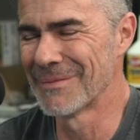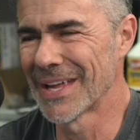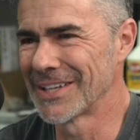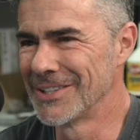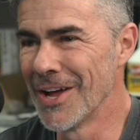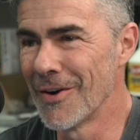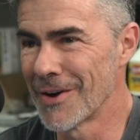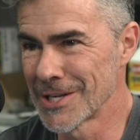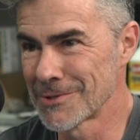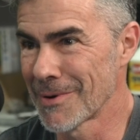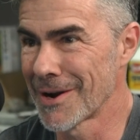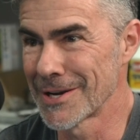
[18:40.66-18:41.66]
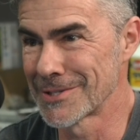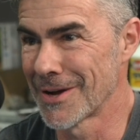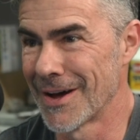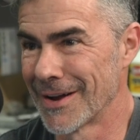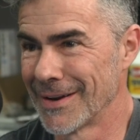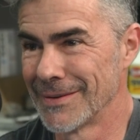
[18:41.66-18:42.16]
like, no, I swear I
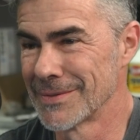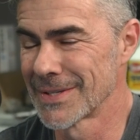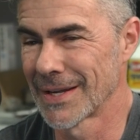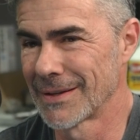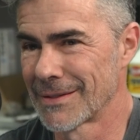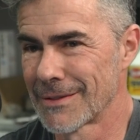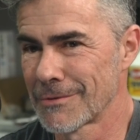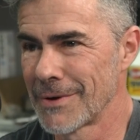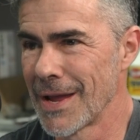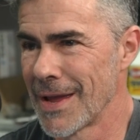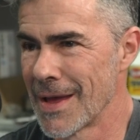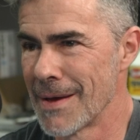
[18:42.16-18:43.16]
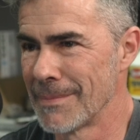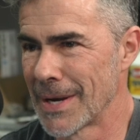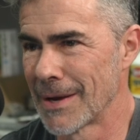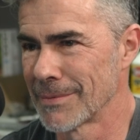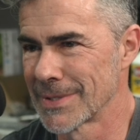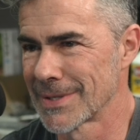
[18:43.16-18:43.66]
saw it. It was like 3 a.m.
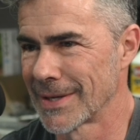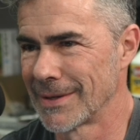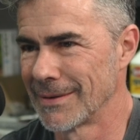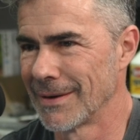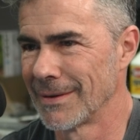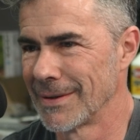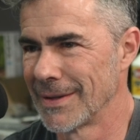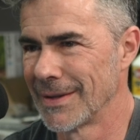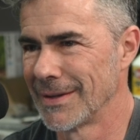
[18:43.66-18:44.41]
and I was like on,